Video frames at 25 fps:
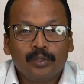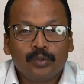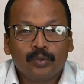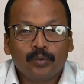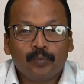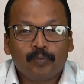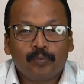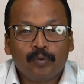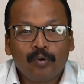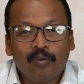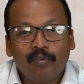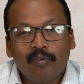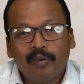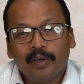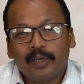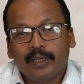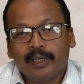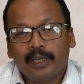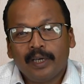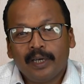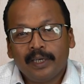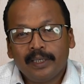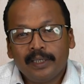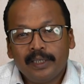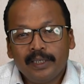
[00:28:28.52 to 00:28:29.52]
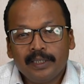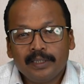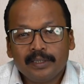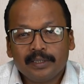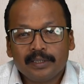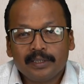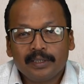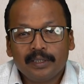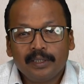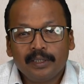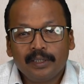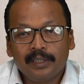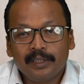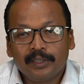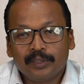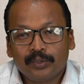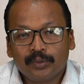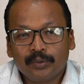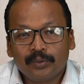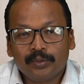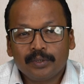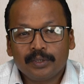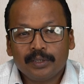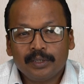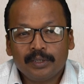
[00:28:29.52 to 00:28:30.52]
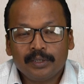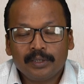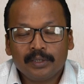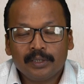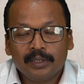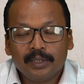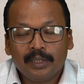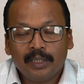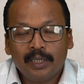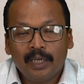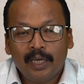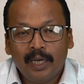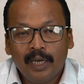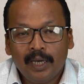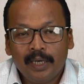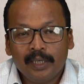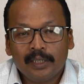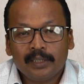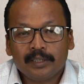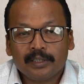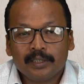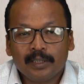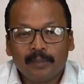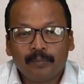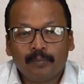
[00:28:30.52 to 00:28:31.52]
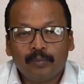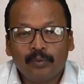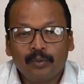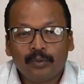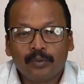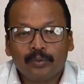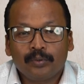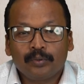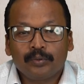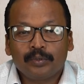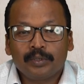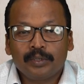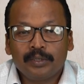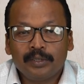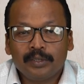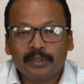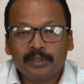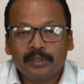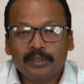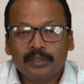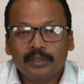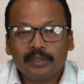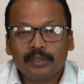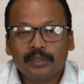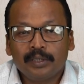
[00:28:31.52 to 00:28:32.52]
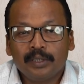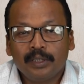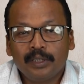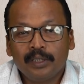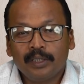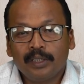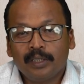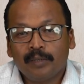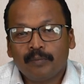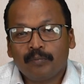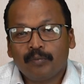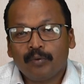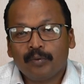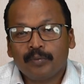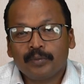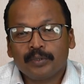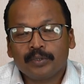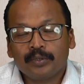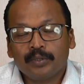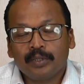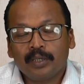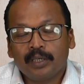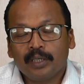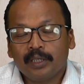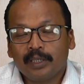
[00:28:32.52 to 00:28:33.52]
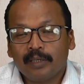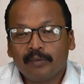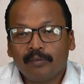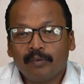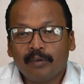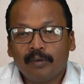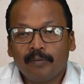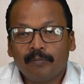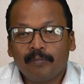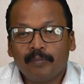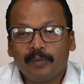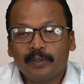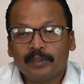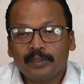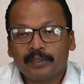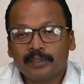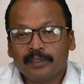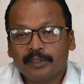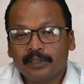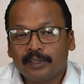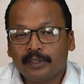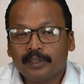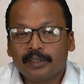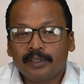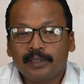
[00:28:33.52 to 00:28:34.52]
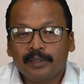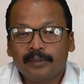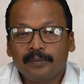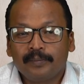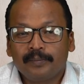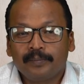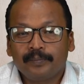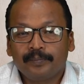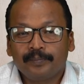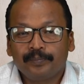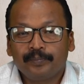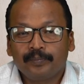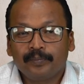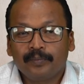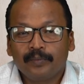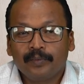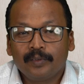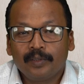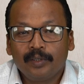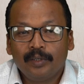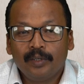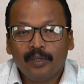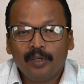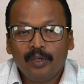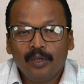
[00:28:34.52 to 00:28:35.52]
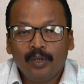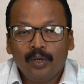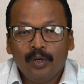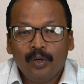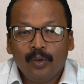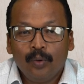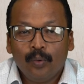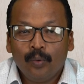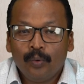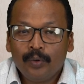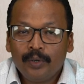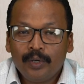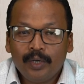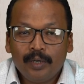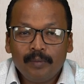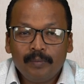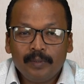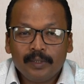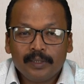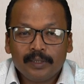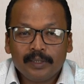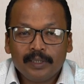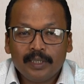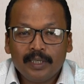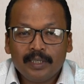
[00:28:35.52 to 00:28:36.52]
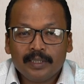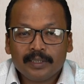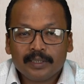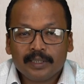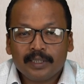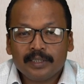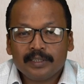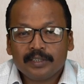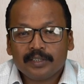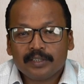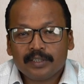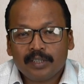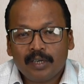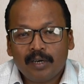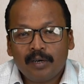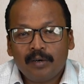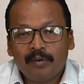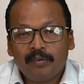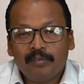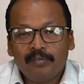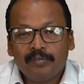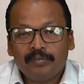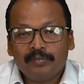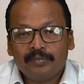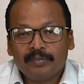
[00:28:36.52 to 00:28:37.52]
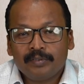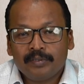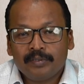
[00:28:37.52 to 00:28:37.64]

to provide guidance, resources, and support to teachers in their professional development journey. OER materials can serve